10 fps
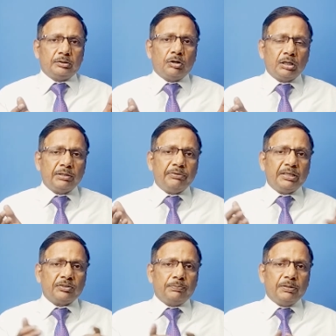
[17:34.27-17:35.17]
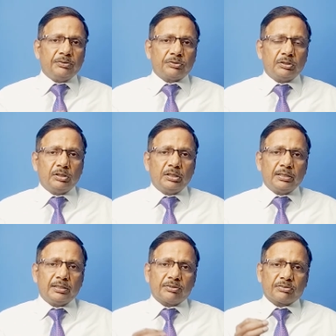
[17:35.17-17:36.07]
non-evidence based.
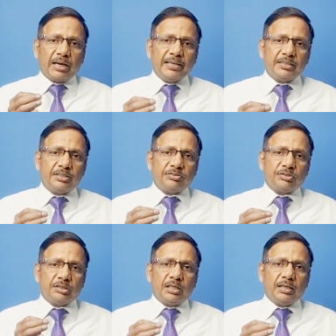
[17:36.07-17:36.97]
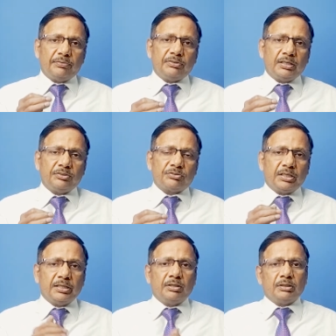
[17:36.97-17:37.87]
The scientists, they have done a
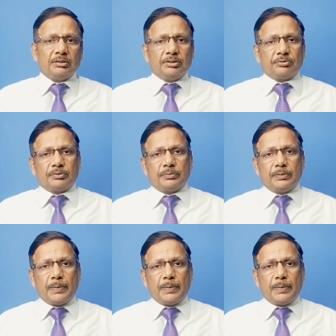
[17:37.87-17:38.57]
study on this.